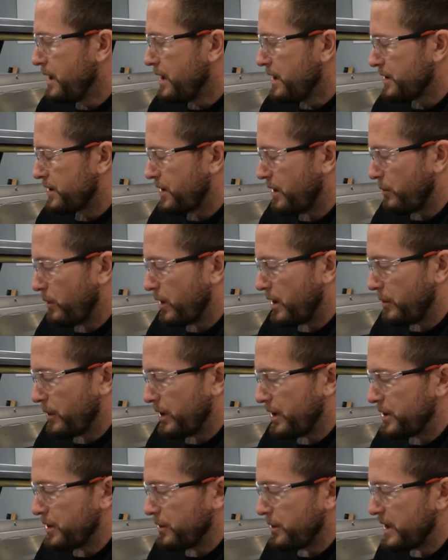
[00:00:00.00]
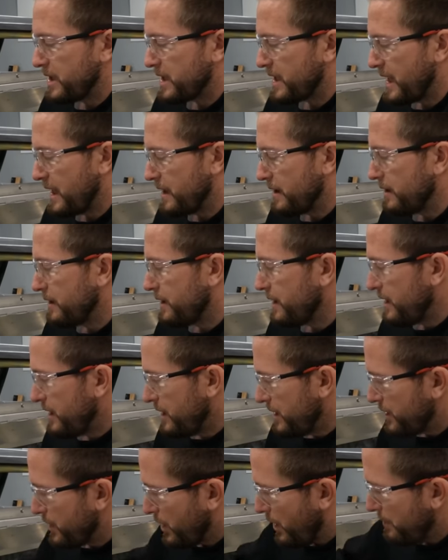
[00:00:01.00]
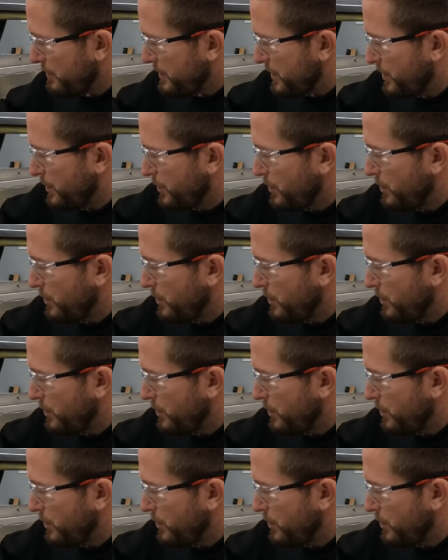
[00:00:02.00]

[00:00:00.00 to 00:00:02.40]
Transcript: So what I want to do is get the top